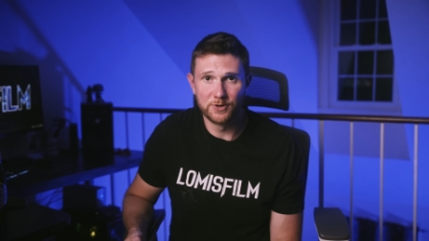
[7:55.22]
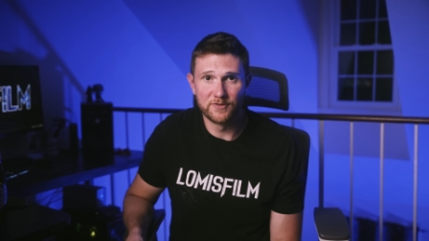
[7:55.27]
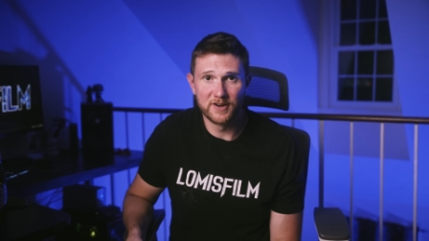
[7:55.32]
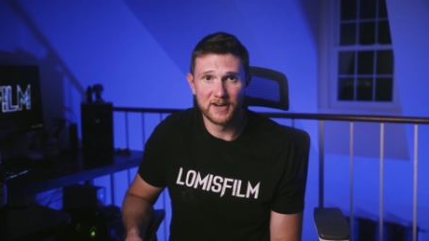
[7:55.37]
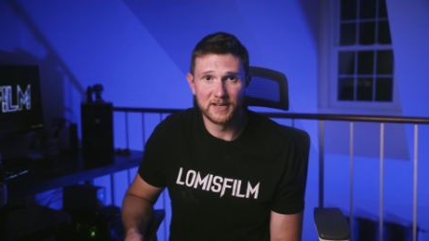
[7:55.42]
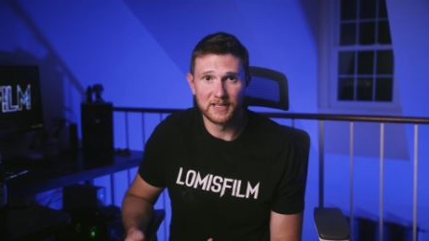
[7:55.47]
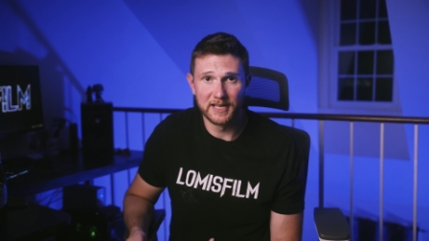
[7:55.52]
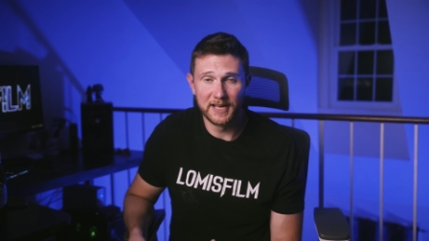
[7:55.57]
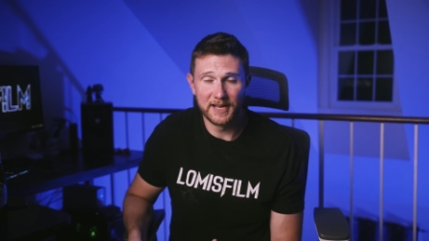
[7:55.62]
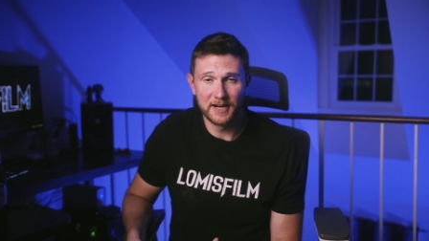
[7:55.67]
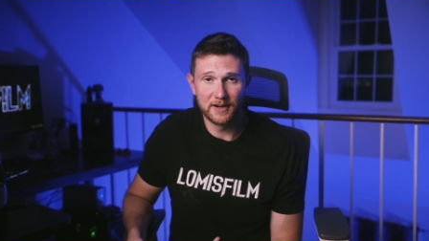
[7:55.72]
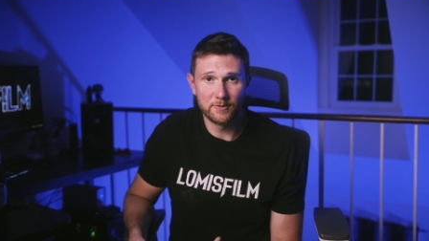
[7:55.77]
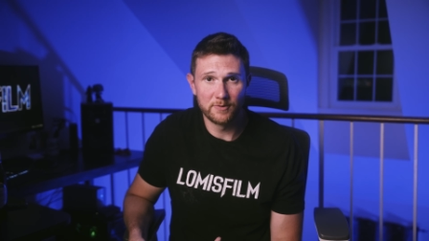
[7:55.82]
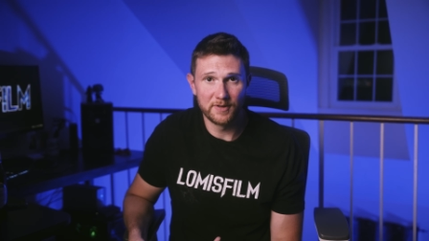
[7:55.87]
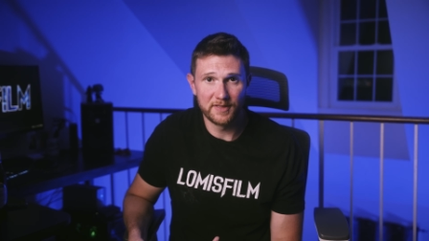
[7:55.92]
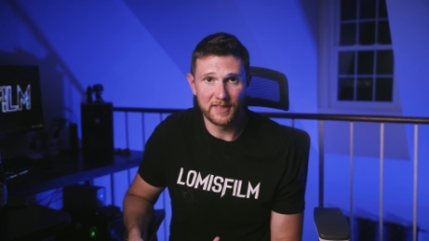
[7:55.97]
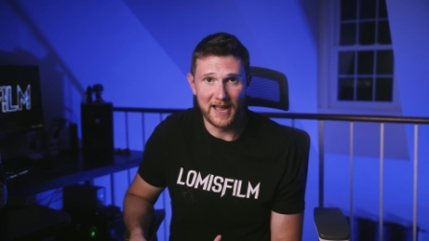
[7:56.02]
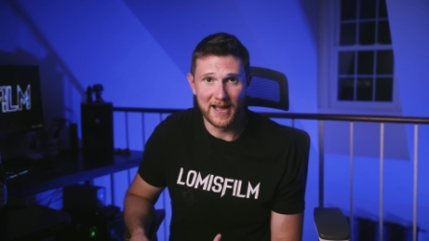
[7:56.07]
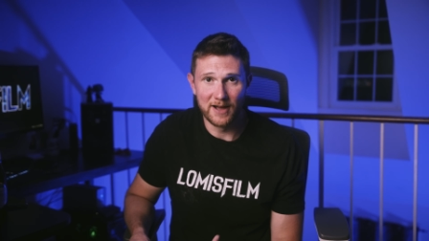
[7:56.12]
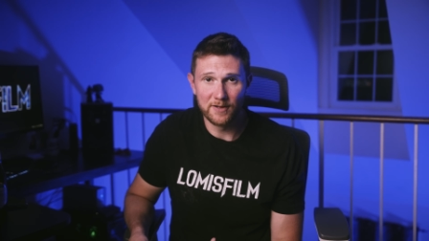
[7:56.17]
around later
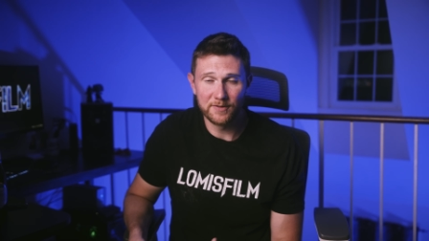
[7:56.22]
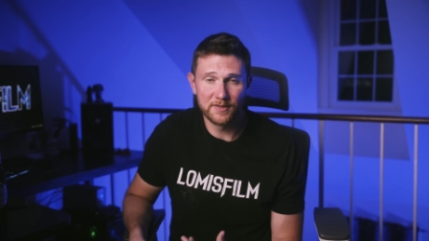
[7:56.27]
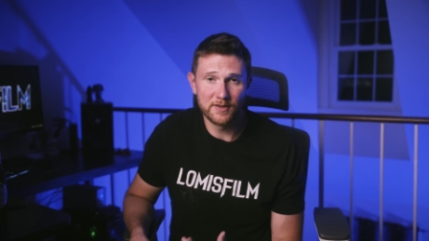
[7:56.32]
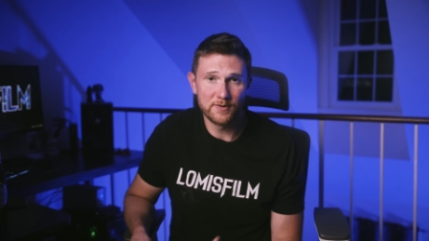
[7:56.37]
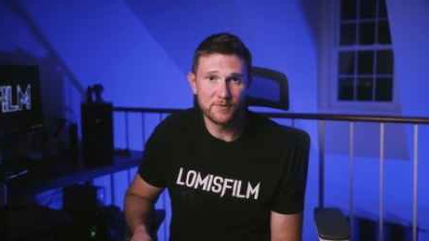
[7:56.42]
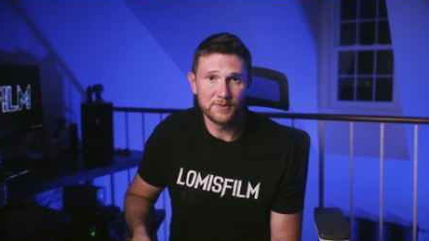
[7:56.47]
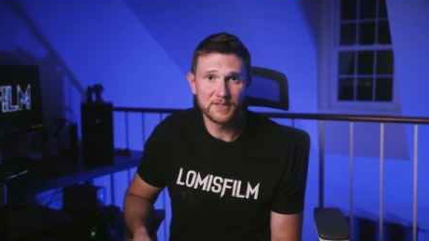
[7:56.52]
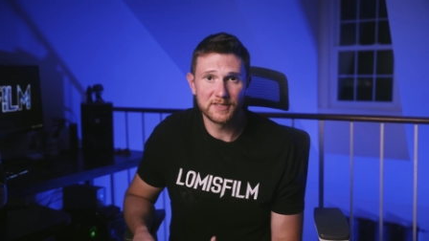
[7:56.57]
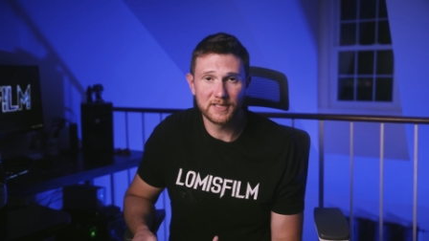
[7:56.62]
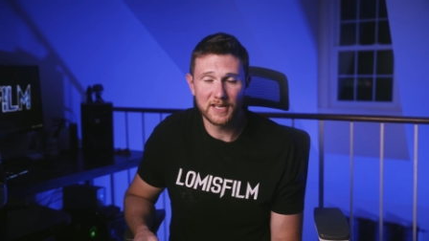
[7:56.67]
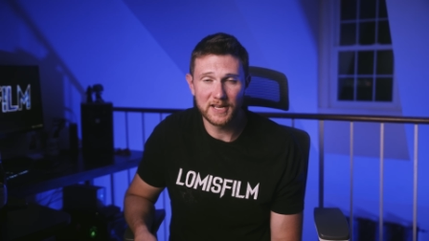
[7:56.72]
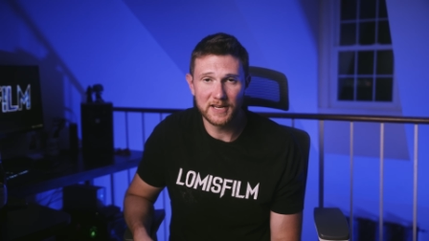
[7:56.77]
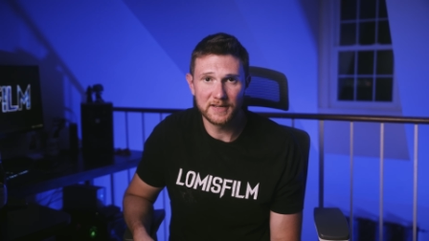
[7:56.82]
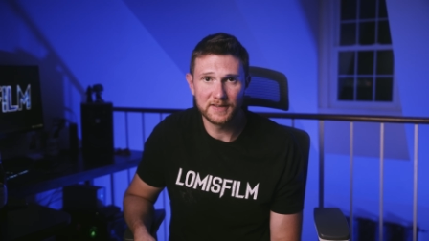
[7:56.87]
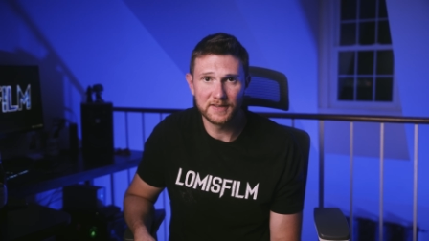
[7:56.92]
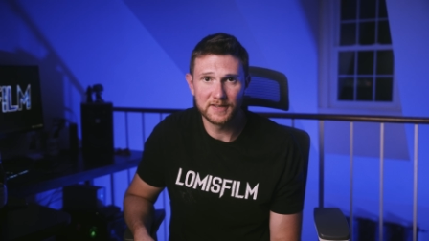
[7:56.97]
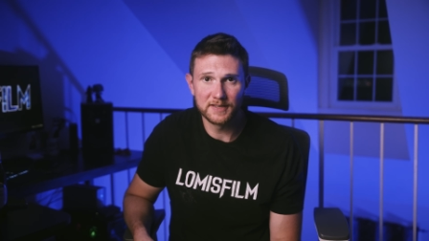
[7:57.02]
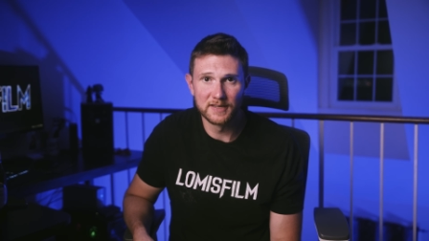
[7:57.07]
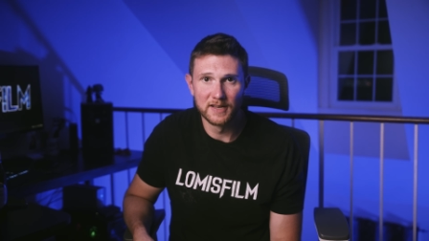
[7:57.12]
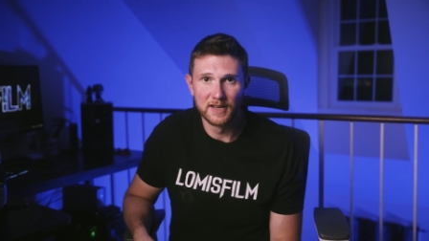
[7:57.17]
without those
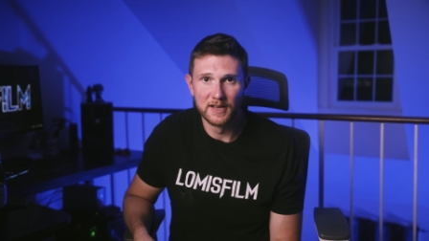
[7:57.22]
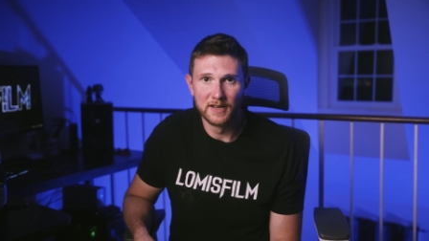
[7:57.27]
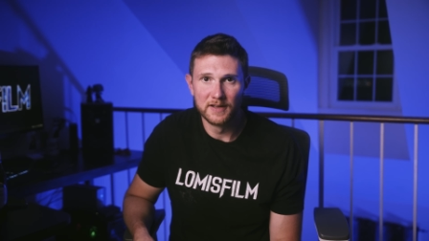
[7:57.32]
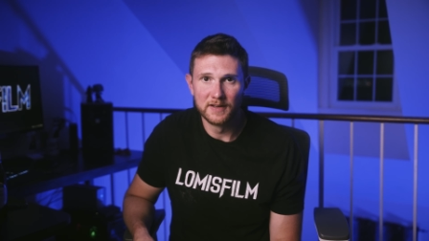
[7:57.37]
things,